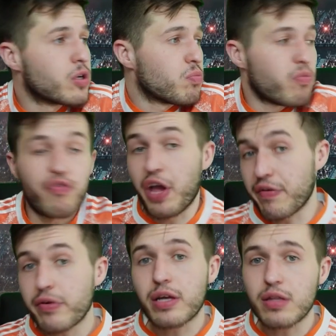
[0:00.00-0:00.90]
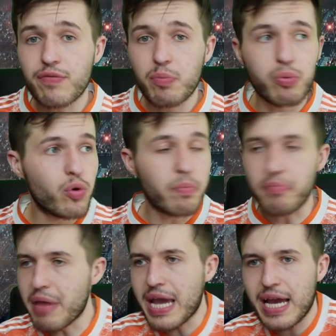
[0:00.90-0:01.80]
favoring Liverpool,
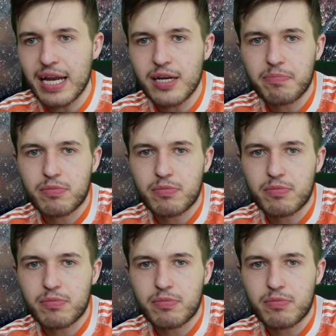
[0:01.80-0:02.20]
may end up